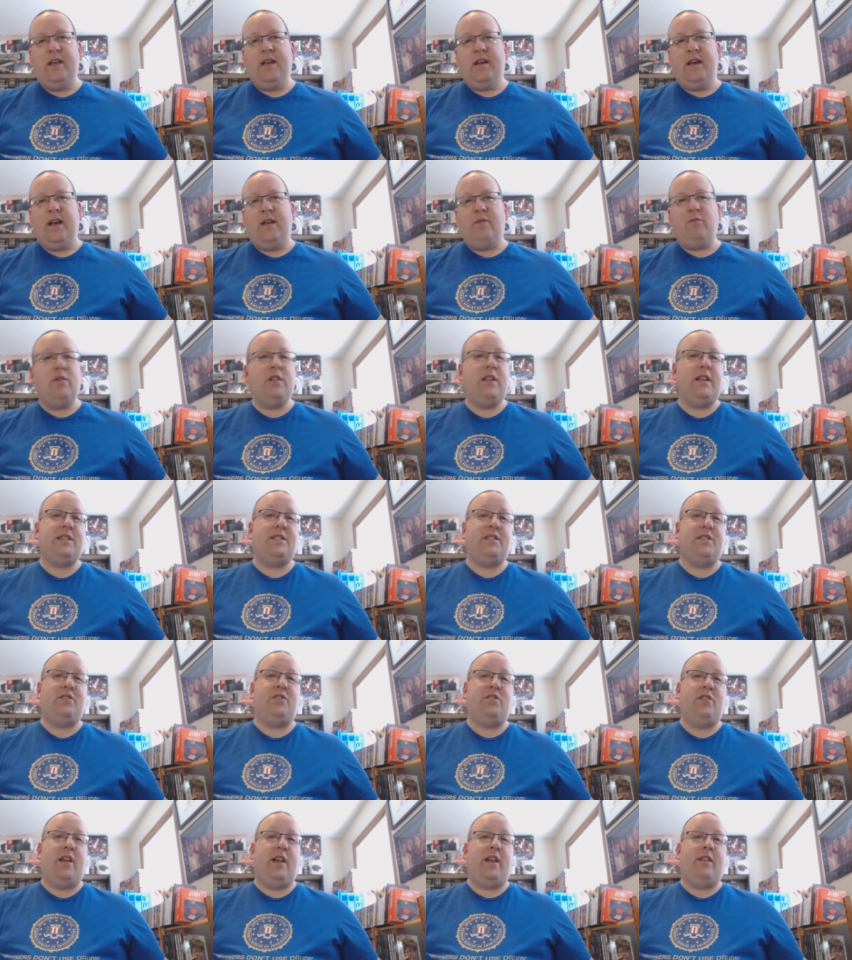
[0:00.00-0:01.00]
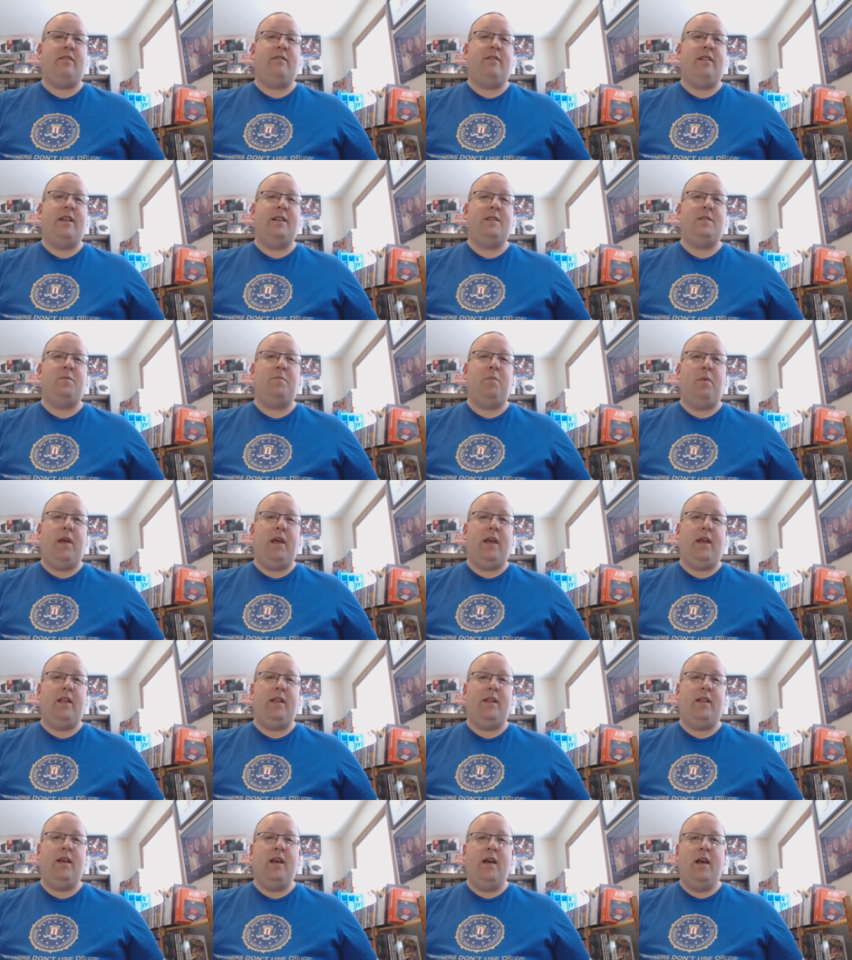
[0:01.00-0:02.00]
I realize the channel has
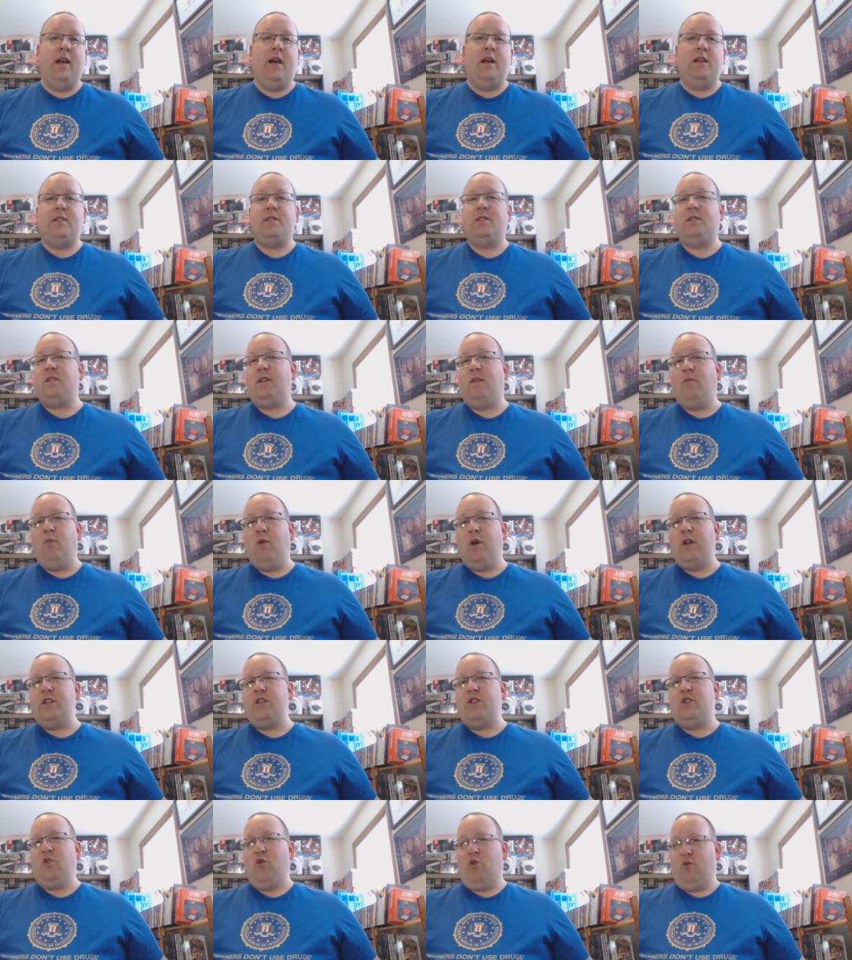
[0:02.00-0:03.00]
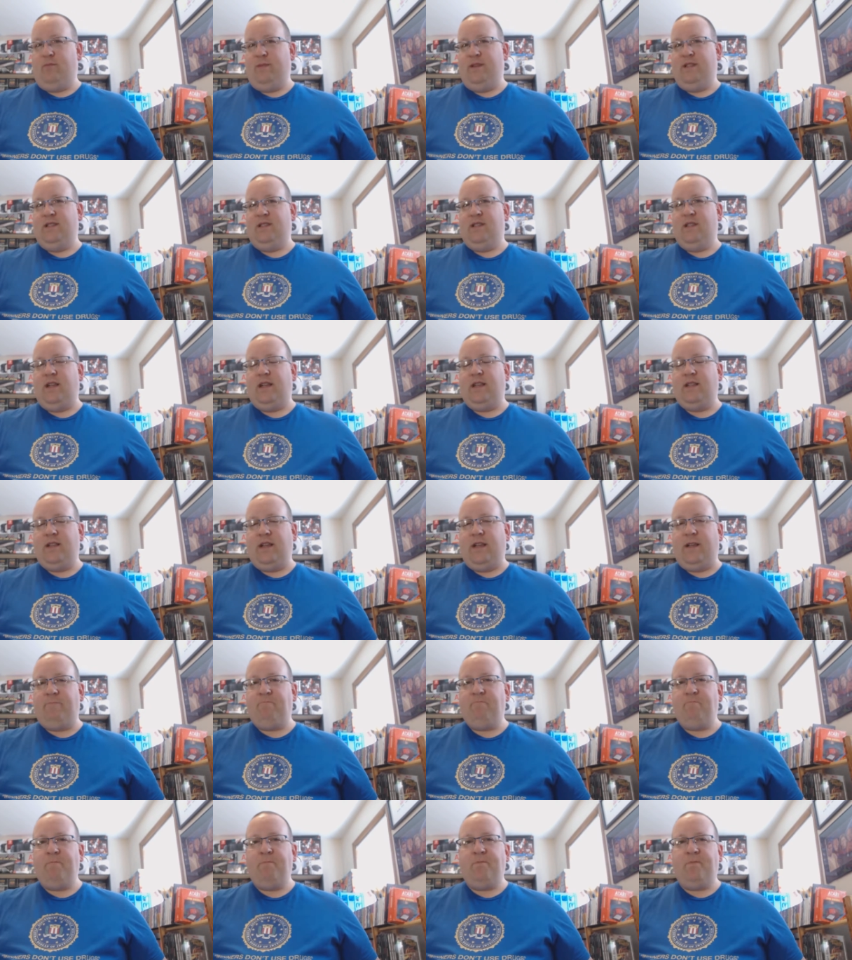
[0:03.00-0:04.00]
been somewhat dormant
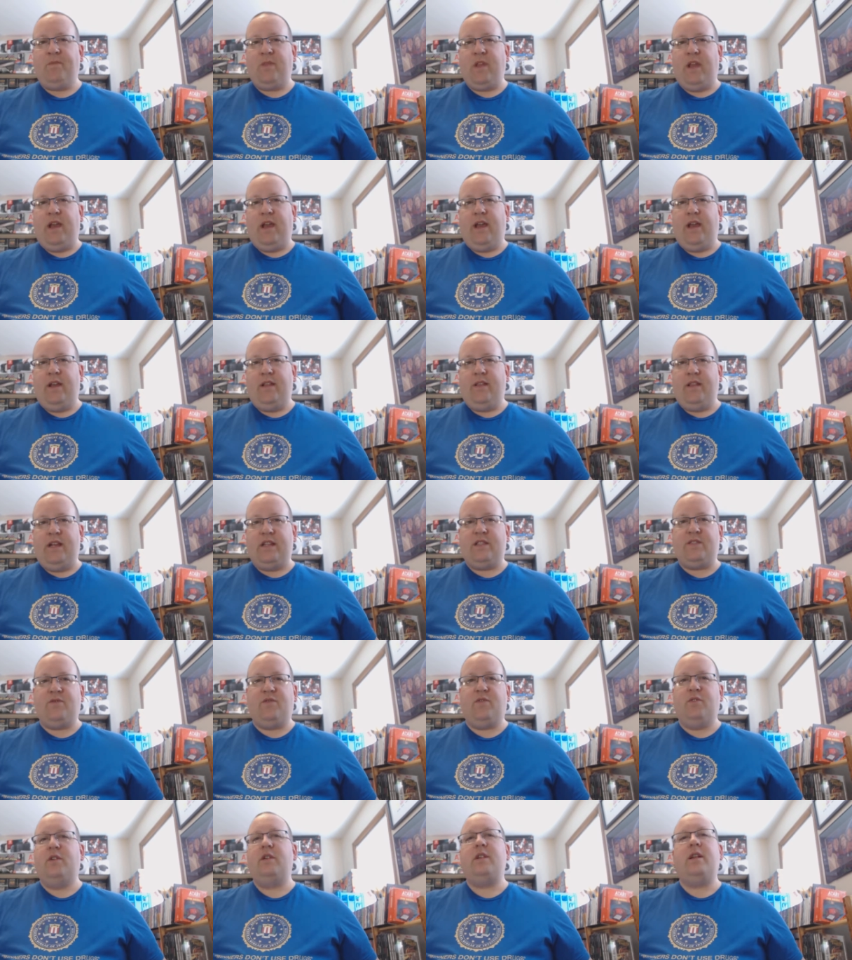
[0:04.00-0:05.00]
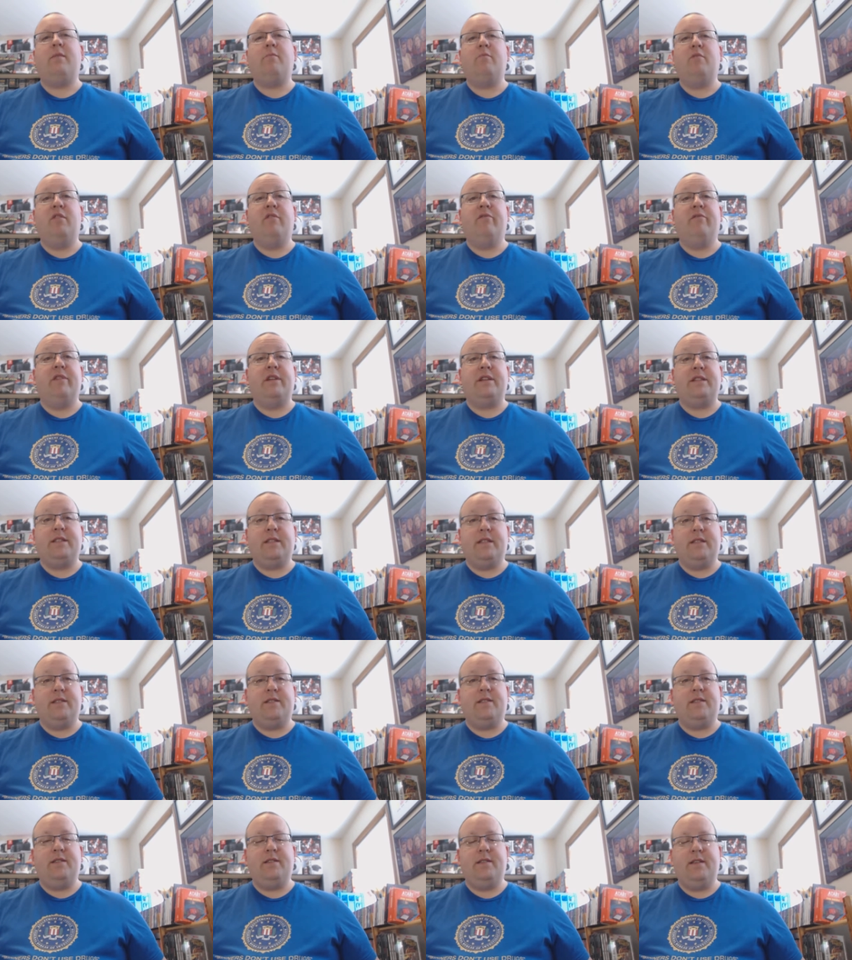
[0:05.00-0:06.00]
lately, and that's for a number of
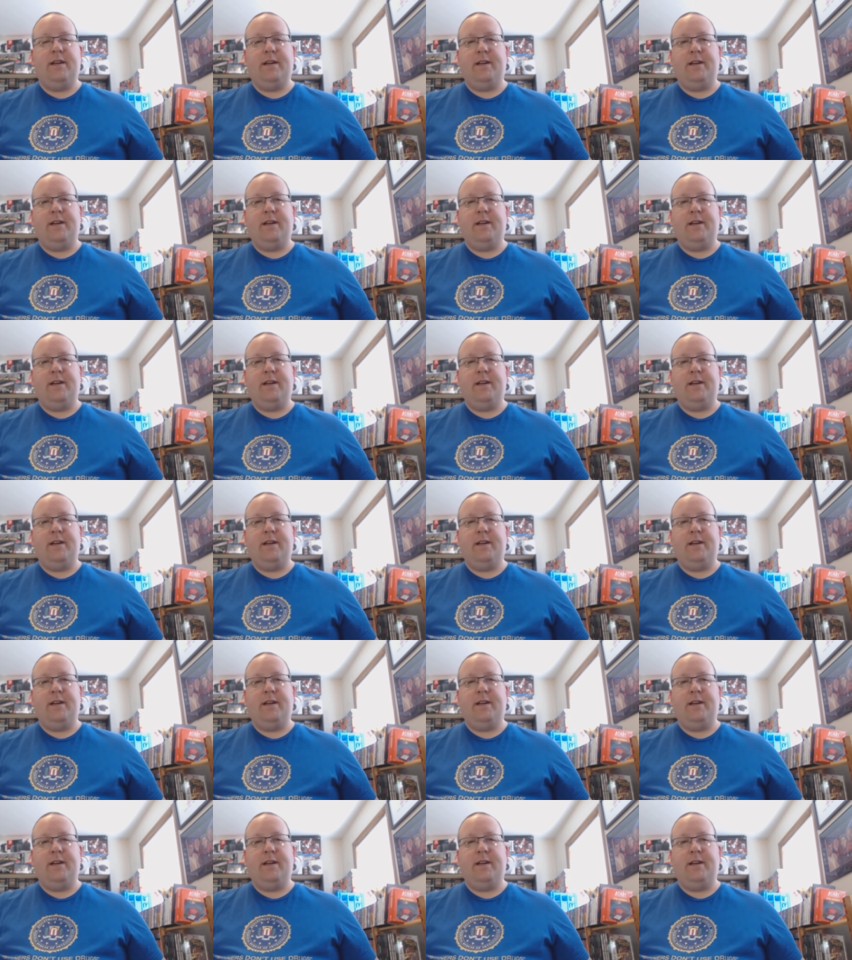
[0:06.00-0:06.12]
reasons.